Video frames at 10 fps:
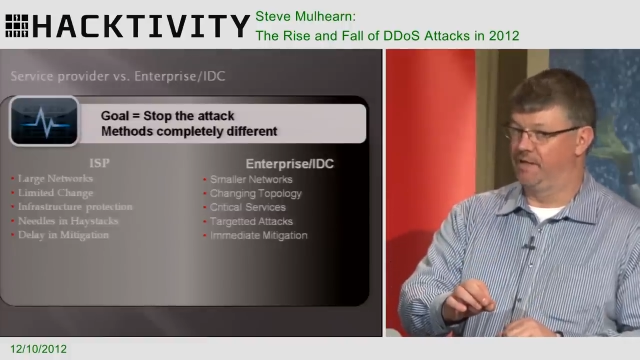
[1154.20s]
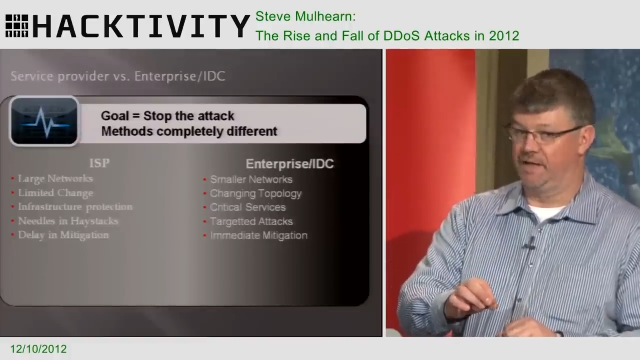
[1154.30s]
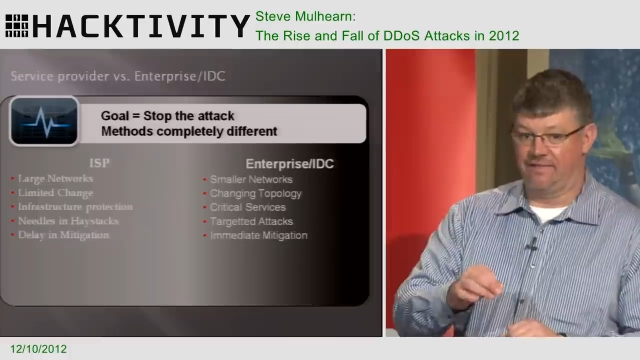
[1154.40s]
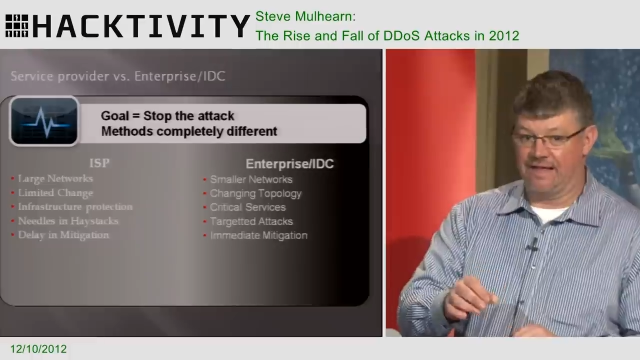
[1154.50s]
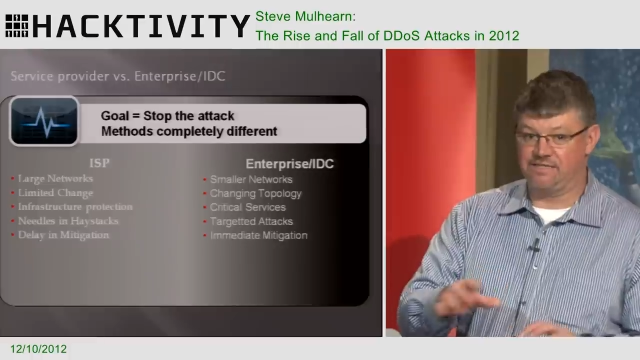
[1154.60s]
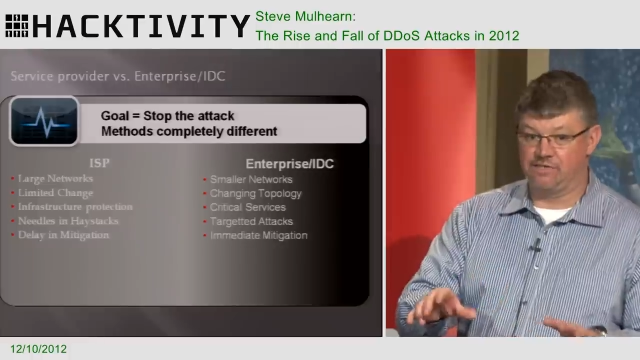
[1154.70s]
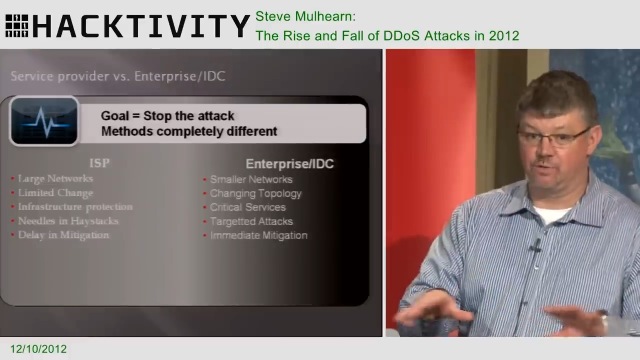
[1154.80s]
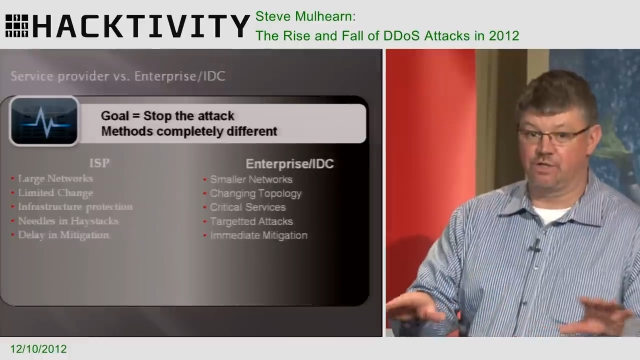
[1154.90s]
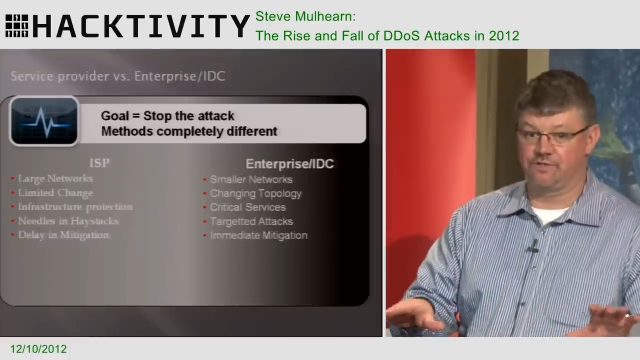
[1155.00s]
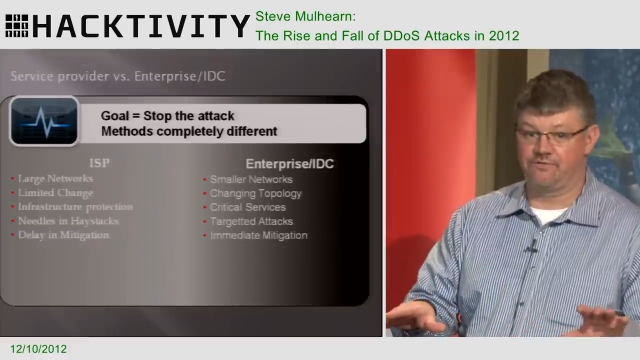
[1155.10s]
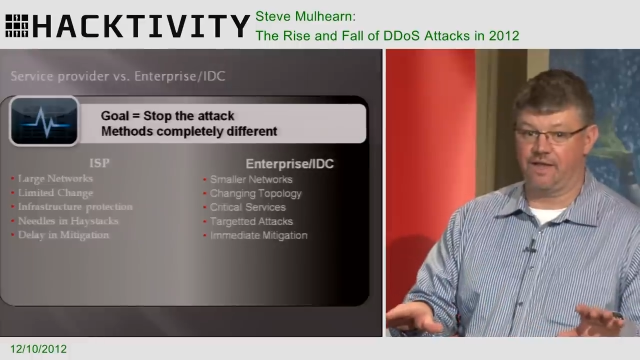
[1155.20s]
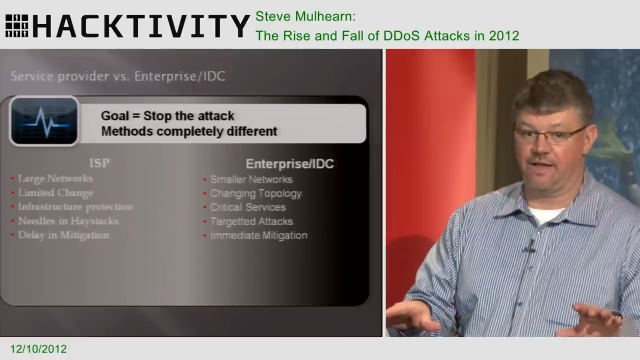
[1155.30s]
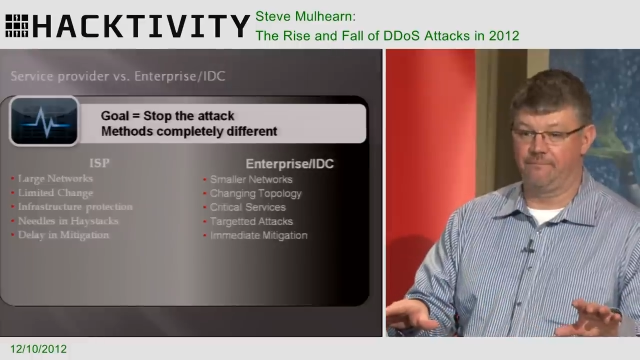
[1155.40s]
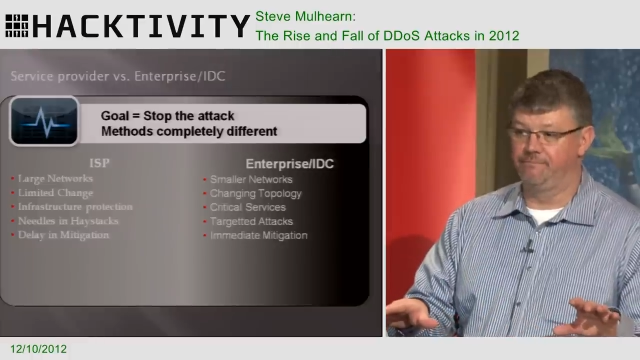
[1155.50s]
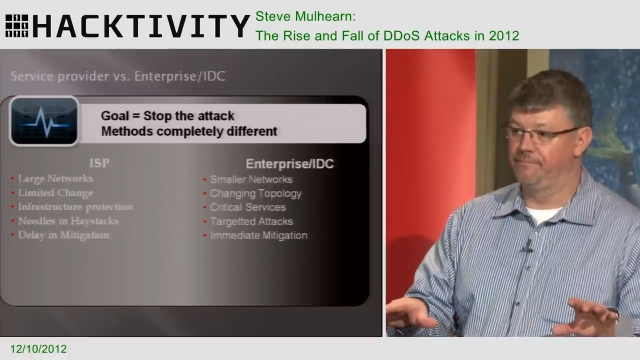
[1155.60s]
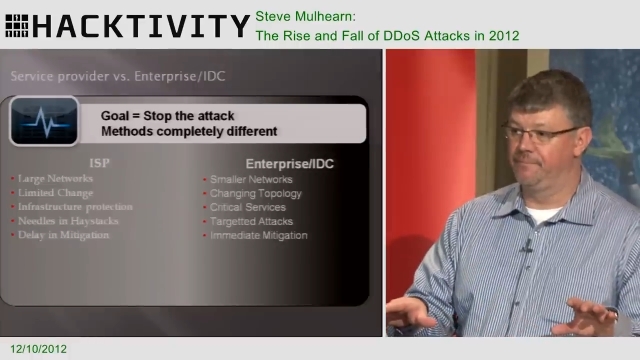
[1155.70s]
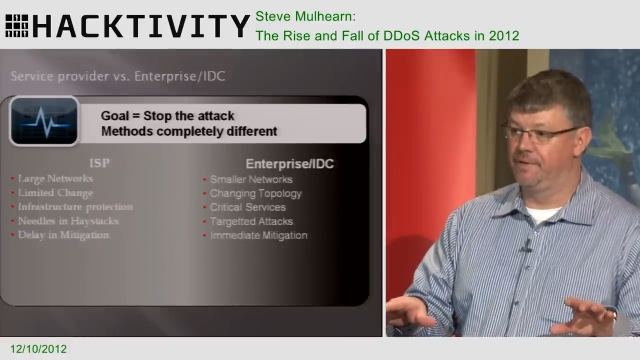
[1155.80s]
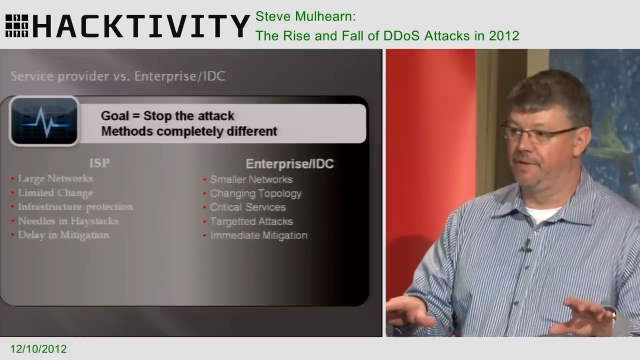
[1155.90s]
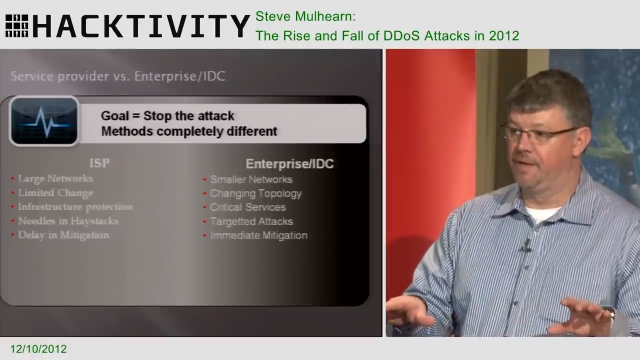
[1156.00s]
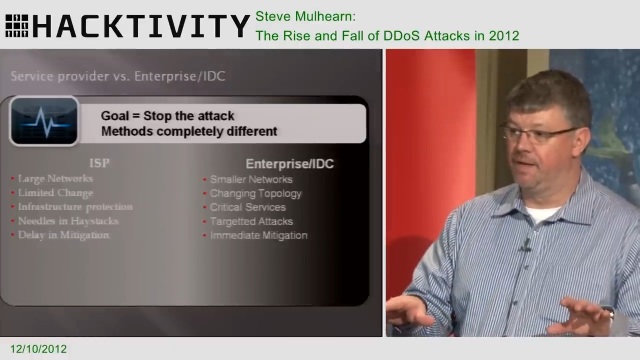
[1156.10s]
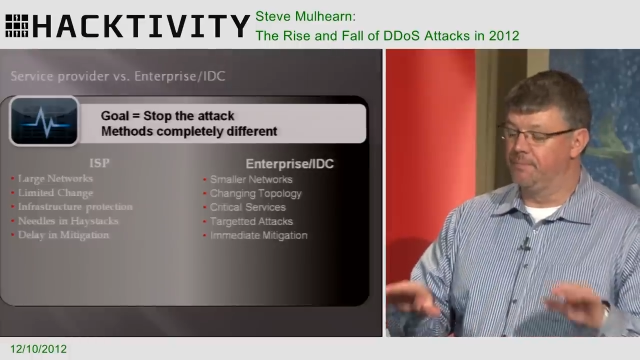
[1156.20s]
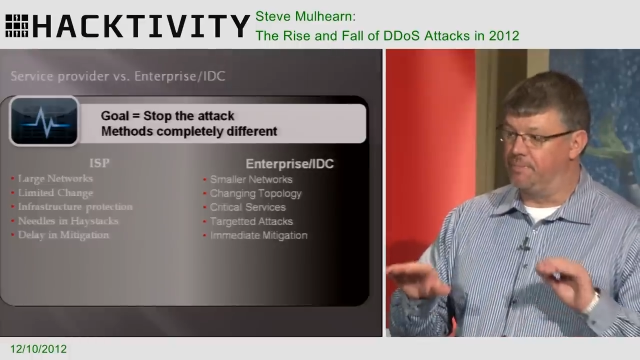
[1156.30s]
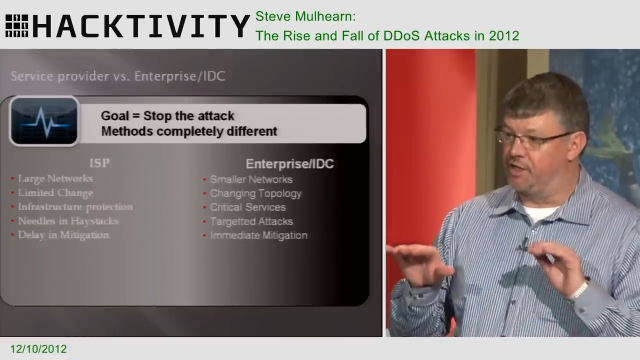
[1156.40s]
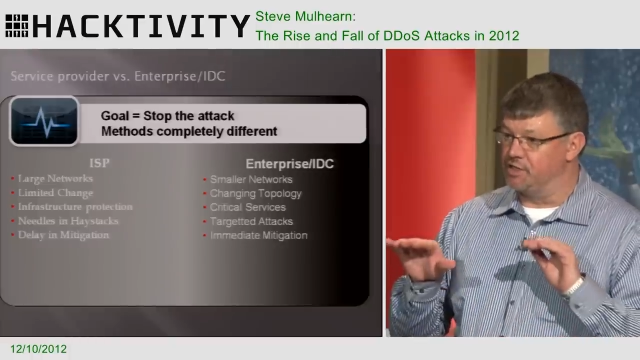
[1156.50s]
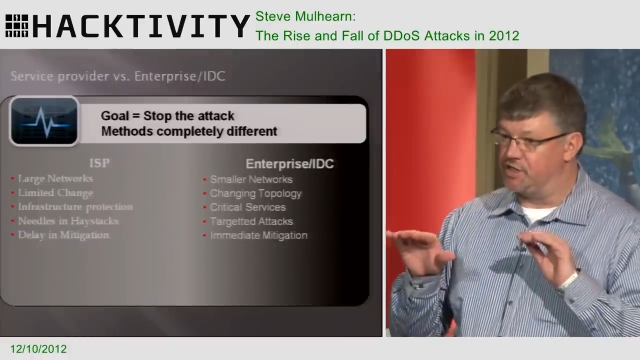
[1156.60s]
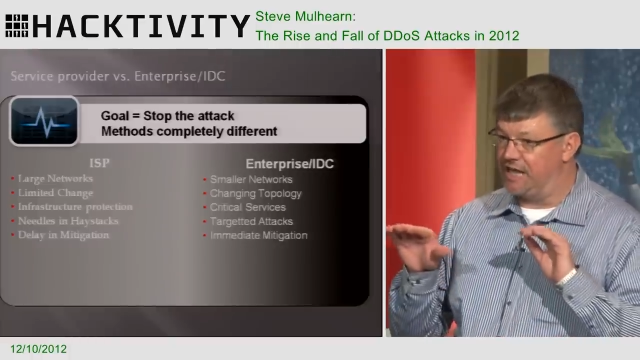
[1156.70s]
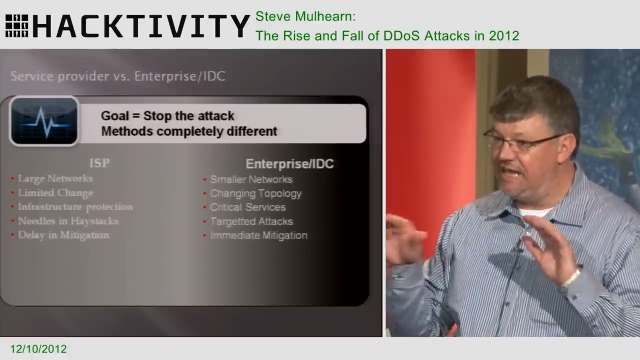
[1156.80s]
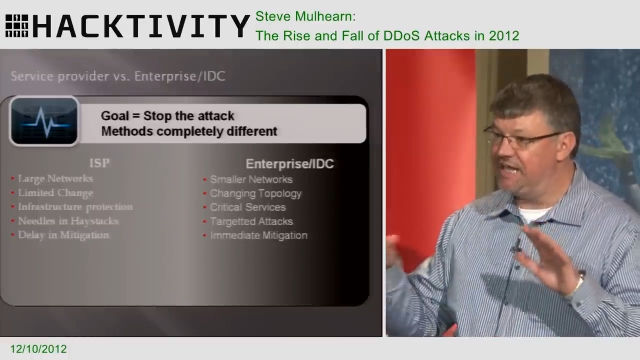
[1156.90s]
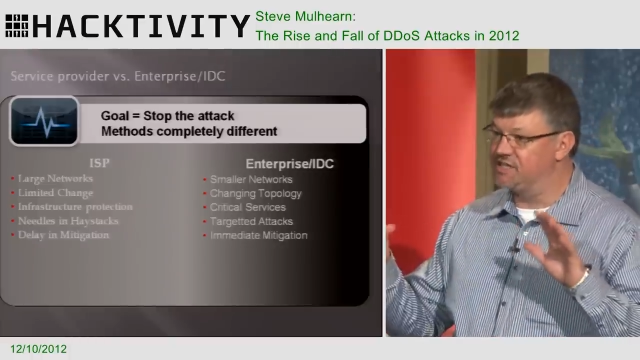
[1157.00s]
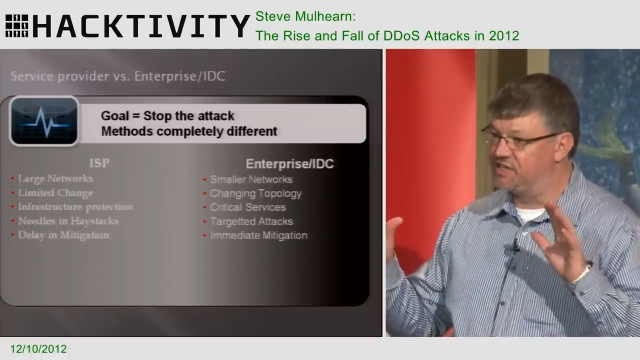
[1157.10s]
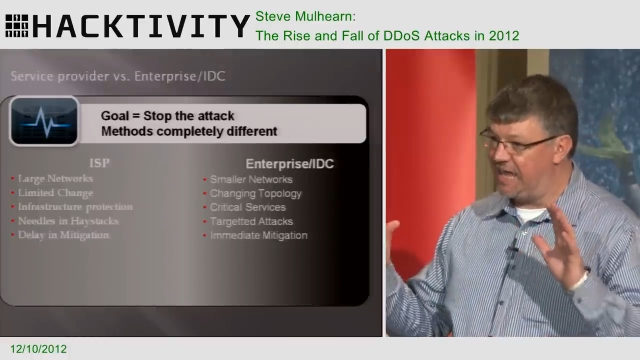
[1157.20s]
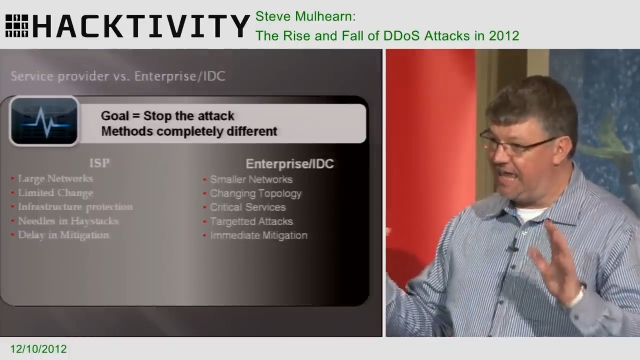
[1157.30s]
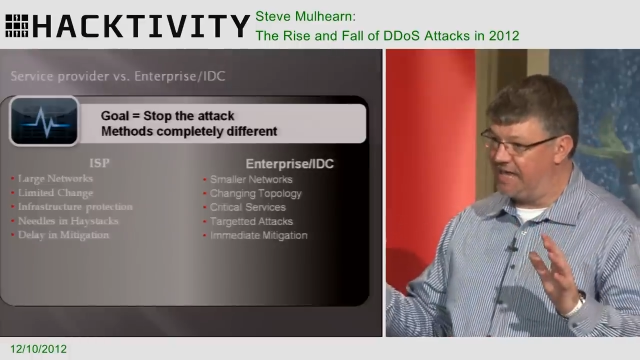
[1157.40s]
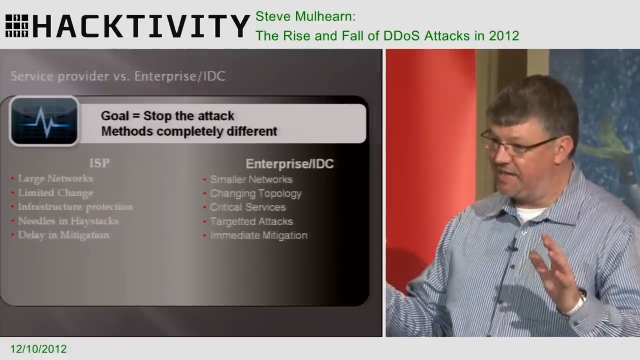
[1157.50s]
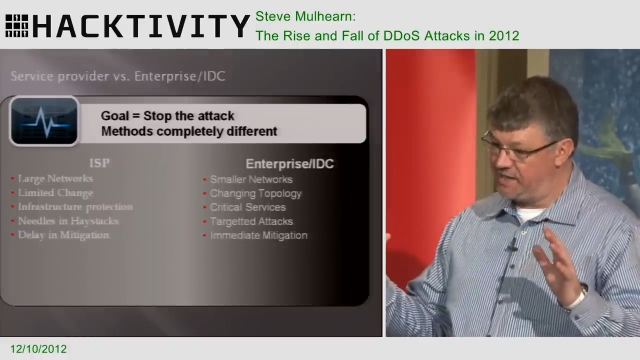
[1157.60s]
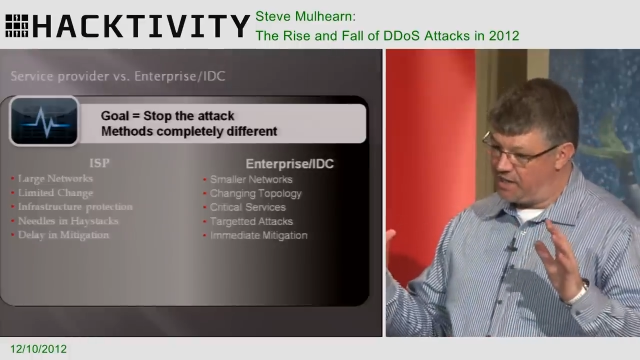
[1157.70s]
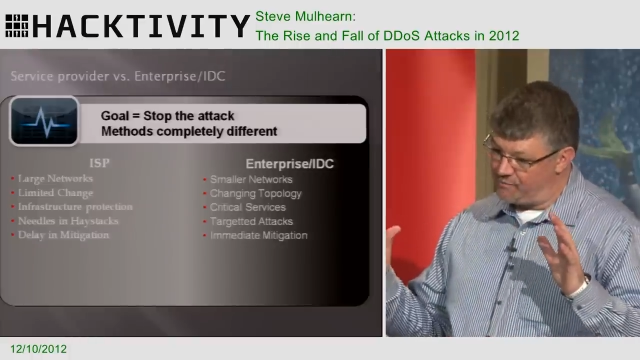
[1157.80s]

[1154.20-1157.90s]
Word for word: And that's his worst fear. Because he is geared